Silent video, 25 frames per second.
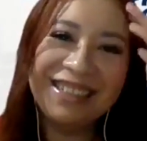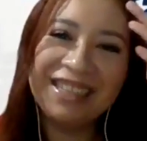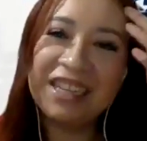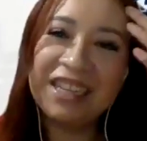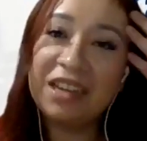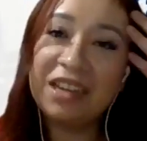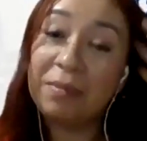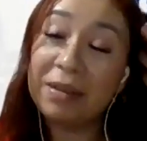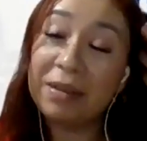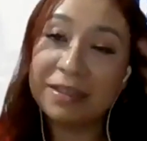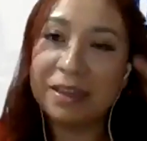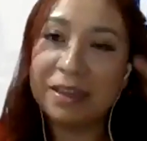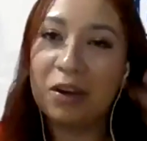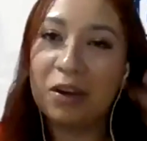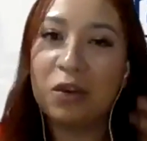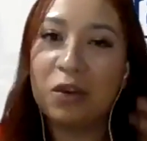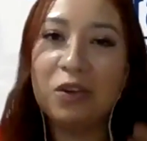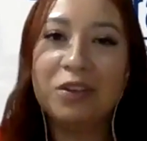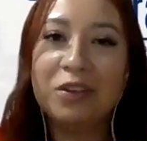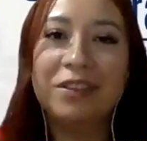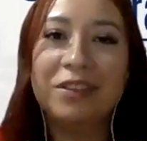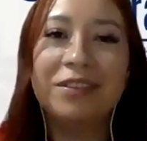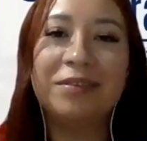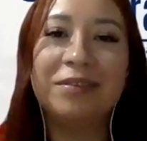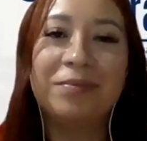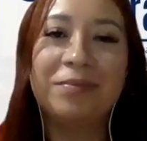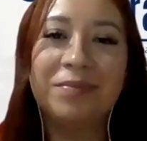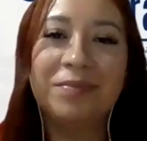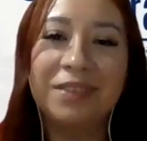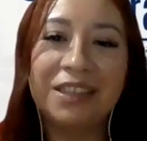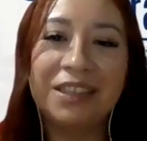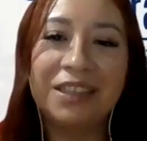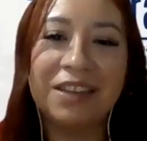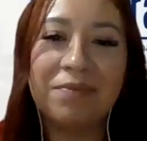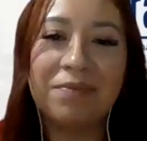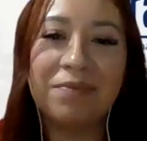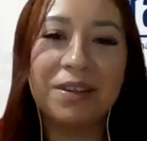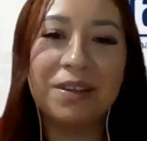Y me sacó.
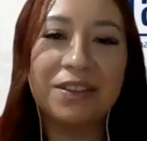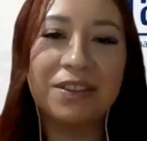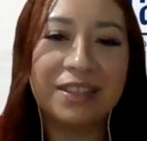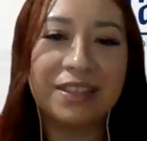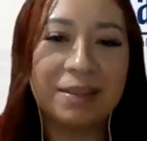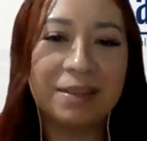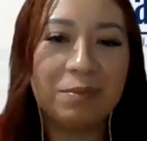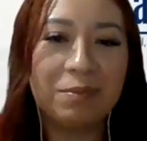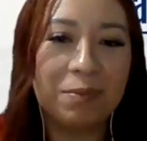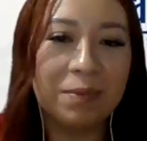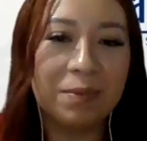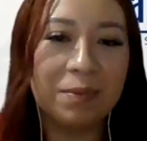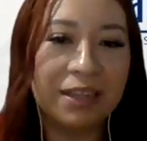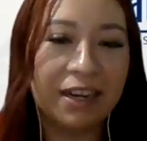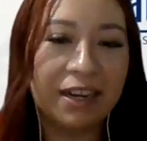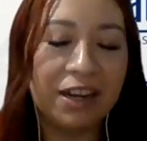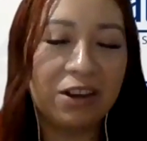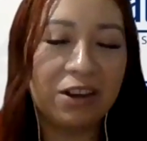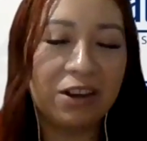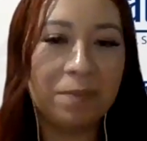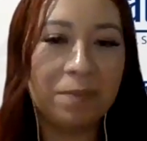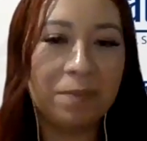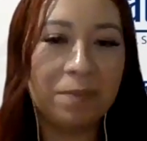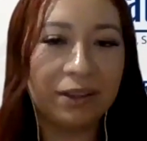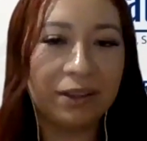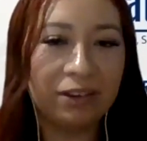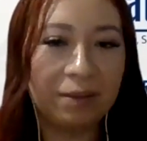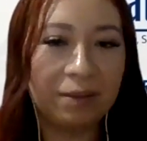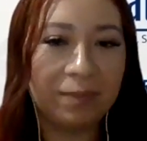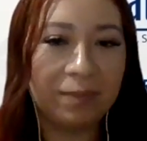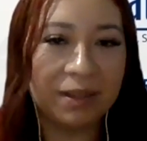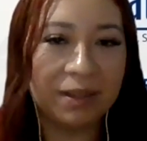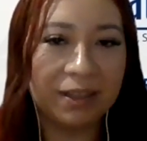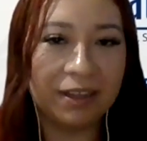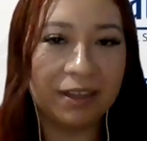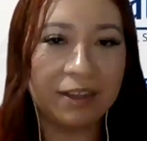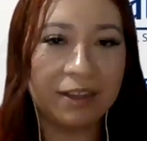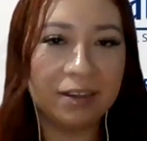Give me just a moment. Ya les comparto la
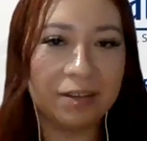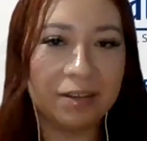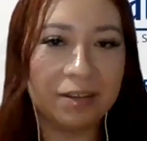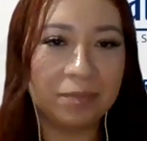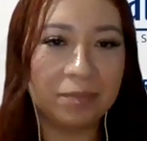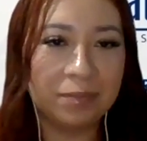pantalla.